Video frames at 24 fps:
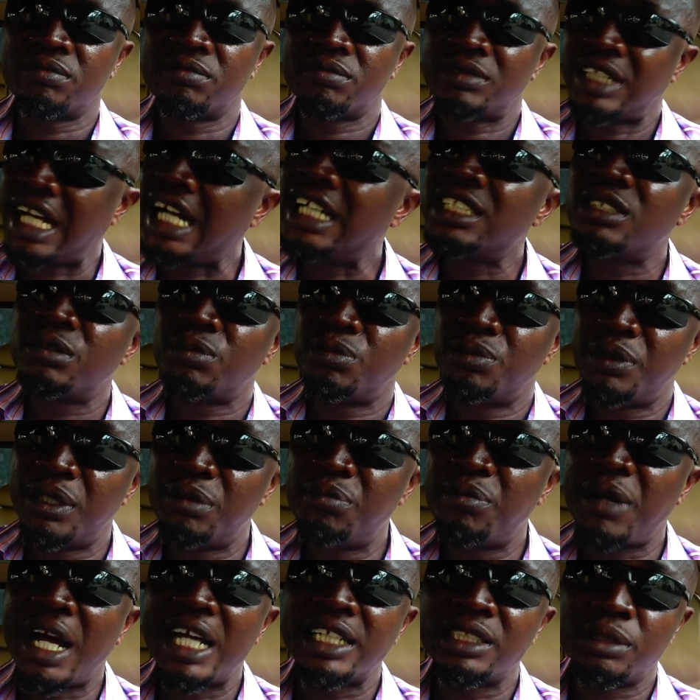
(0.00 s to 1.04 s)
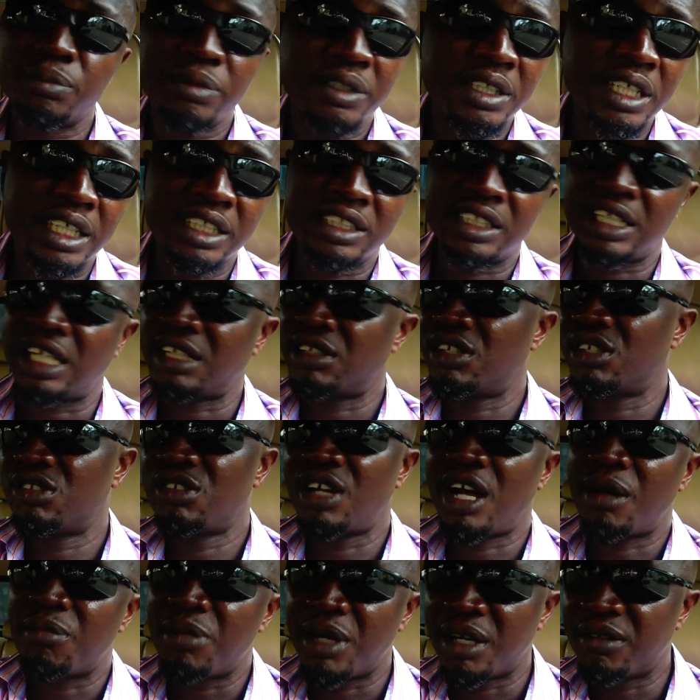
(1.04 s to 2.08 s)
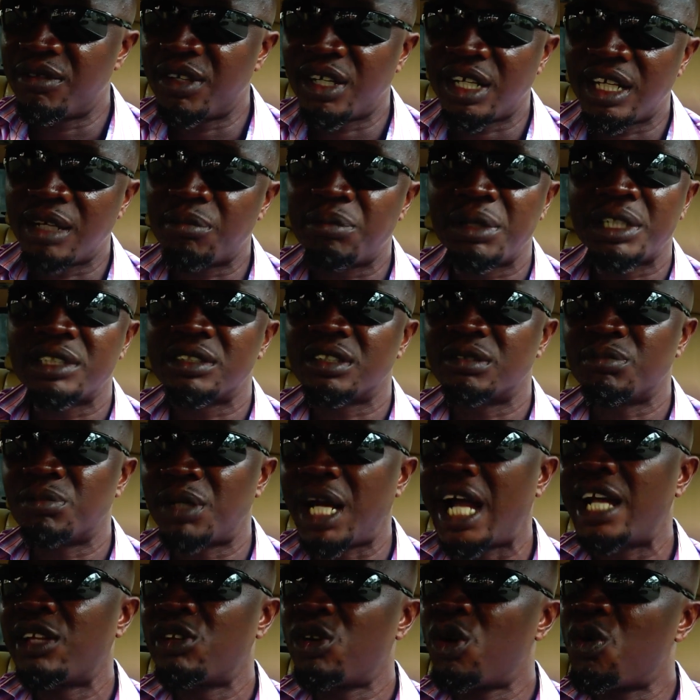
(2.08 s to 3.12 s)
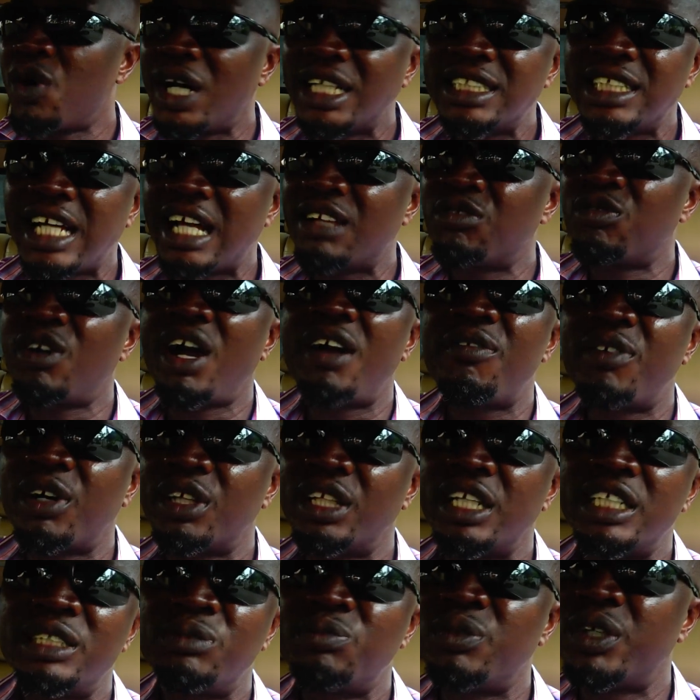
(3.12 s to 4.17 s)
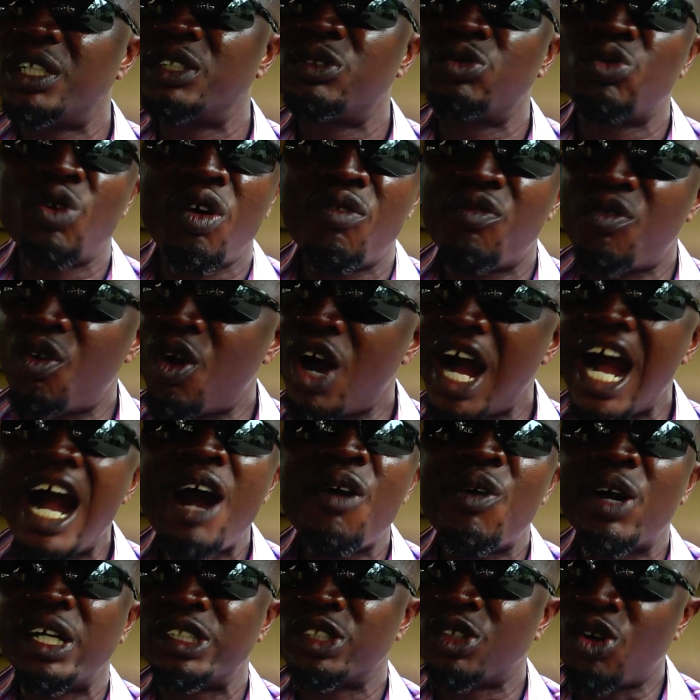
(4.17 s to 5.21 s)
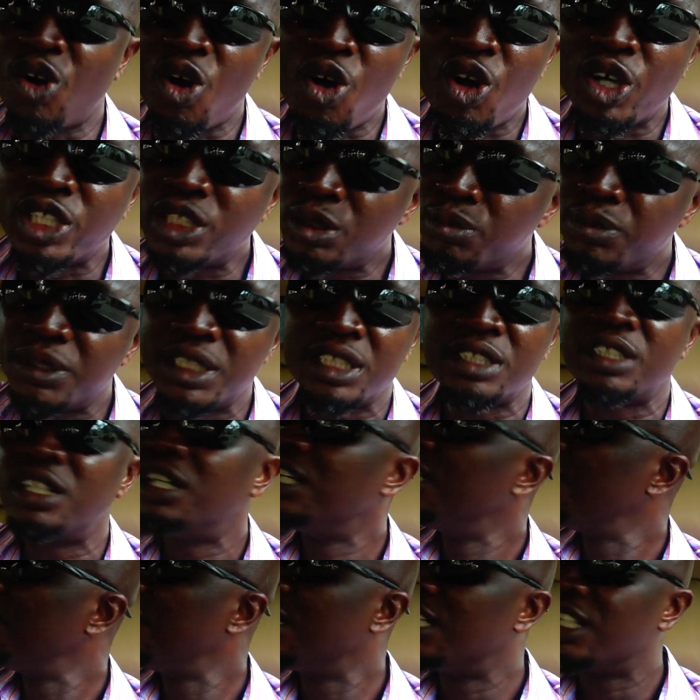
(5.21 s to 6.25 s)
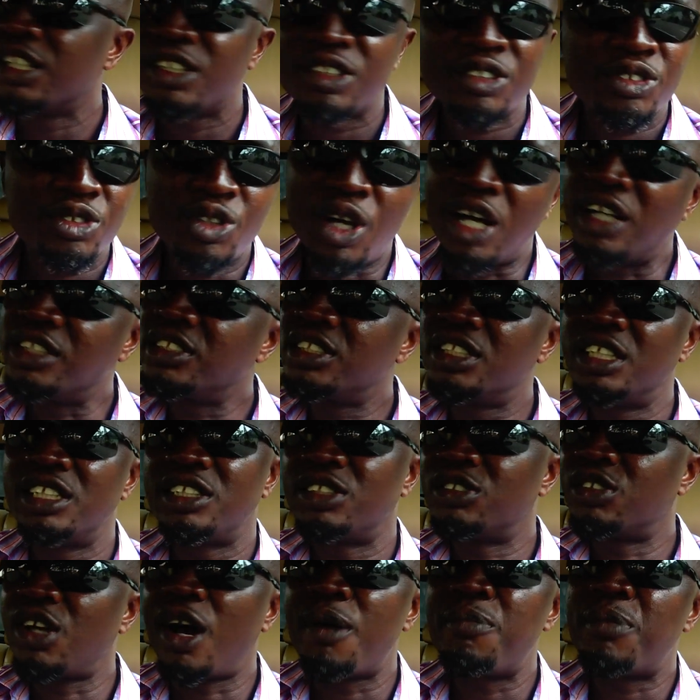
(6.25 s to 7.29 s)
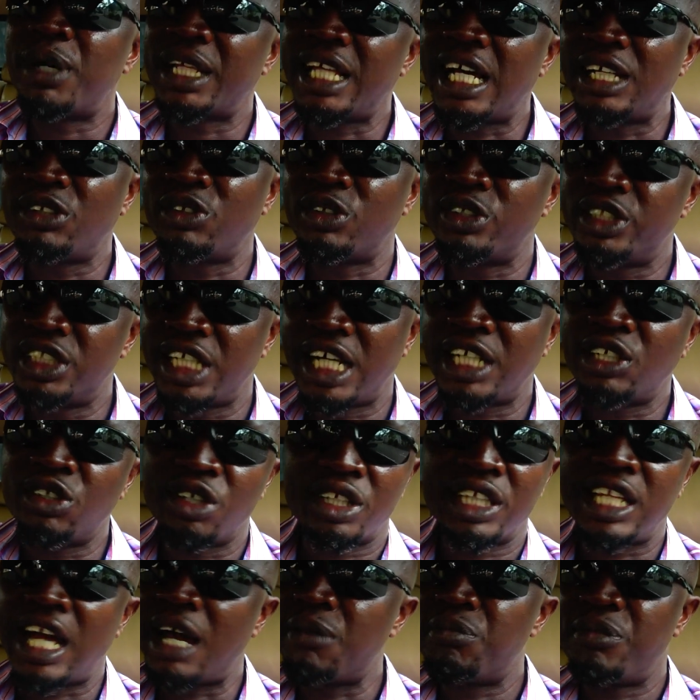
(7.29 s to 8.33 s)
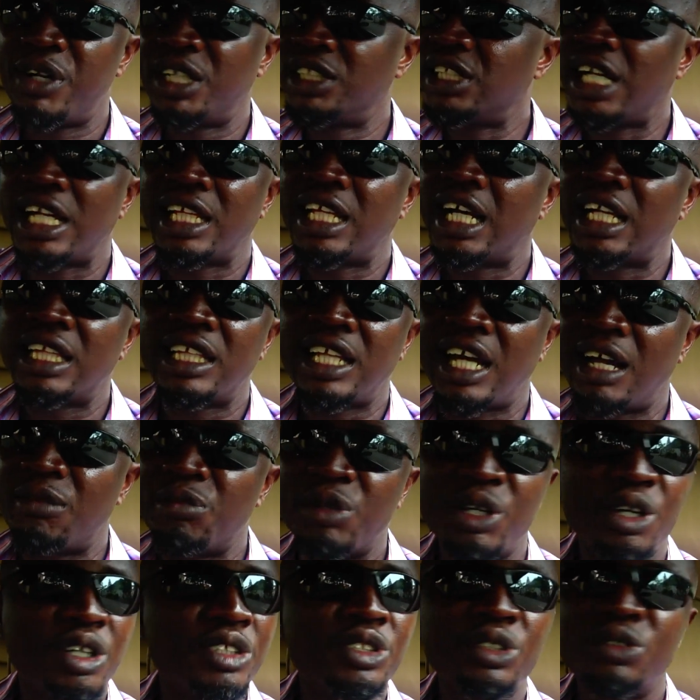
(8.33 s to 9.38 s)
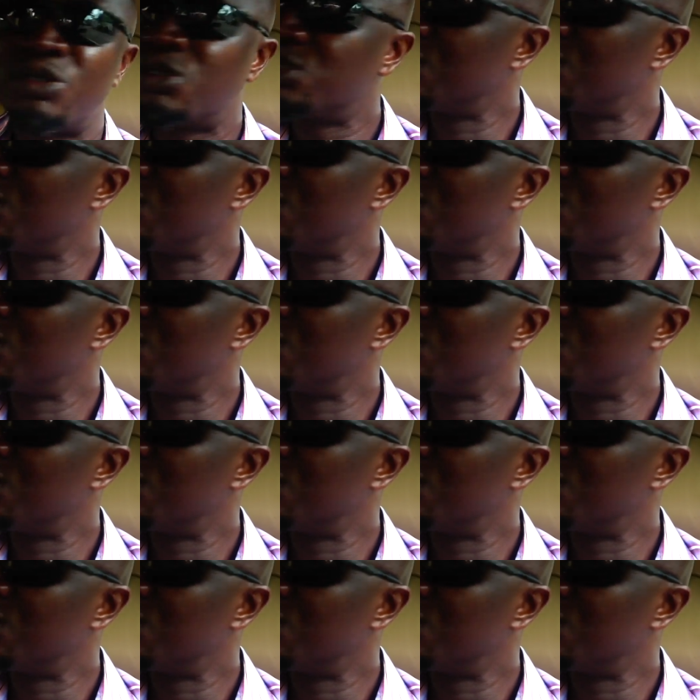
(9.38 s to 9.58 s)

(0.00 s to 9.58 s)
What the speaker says: That's been my experience. I don't know about every other person, but I know once I drive on the expressway for hours or hot speed, don't bother to check your tire pressure at that time, because you